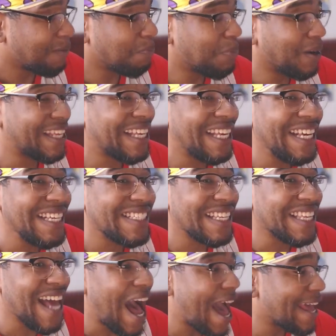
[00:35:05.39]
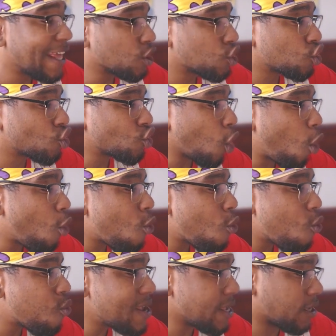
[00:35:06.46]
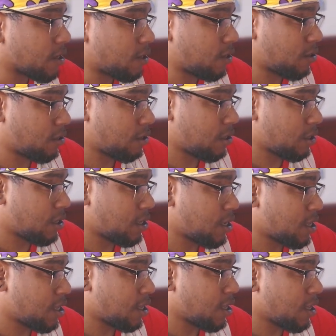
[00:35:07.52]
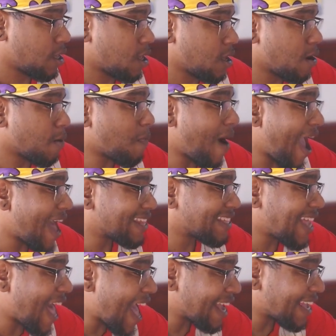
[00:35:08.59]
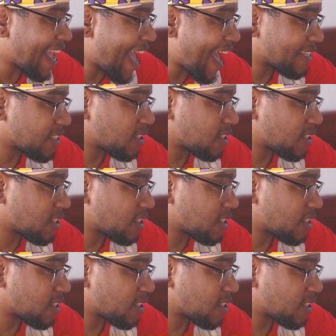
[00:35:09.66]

but he's gotten so weak. My attack at